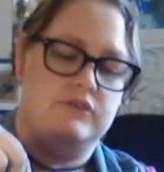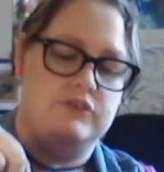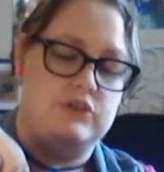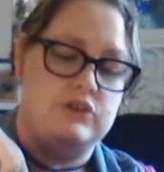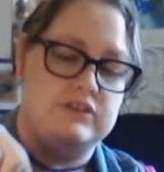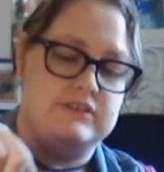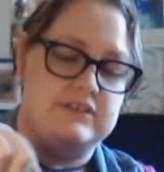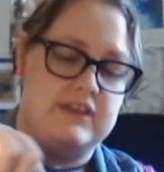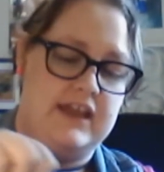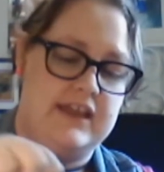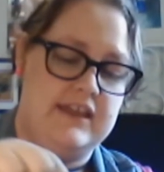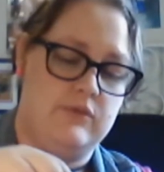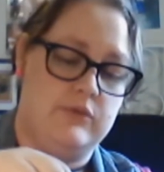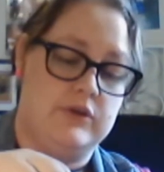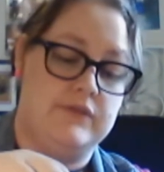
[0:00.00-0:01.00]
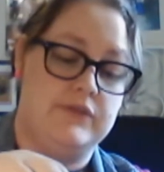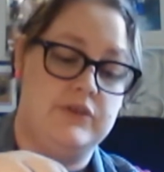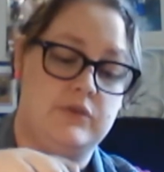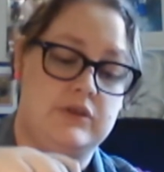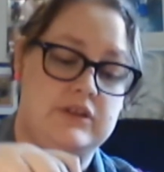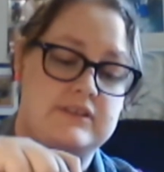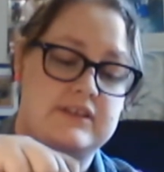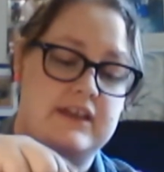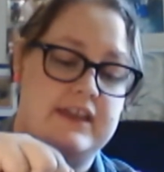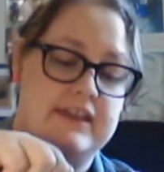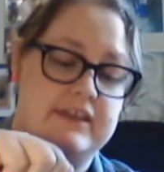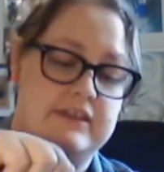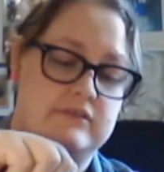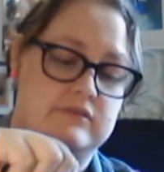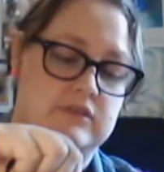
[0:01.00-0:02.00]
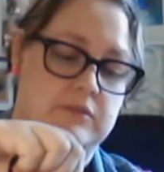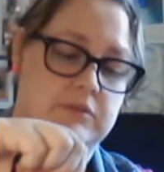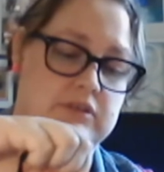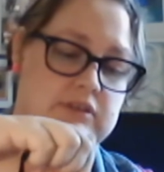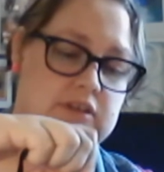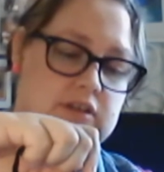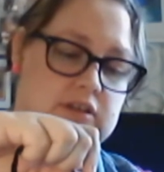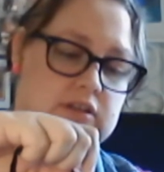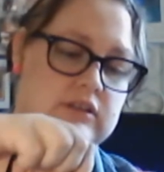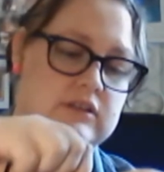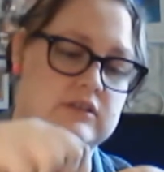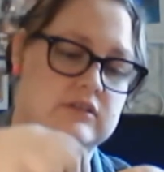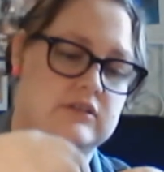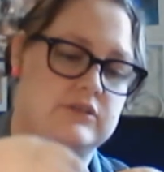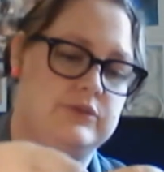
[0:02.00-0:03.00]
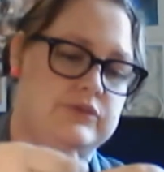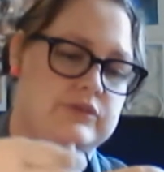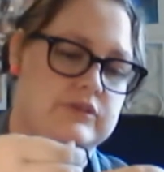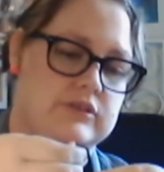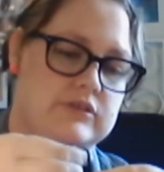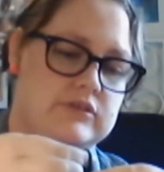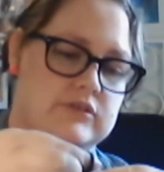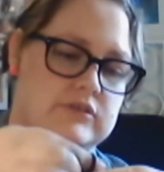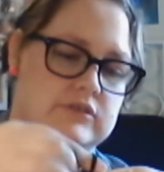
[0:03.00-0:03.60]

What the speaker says: you just tie it wherever you want to tie it. I'm going to tie it a little looser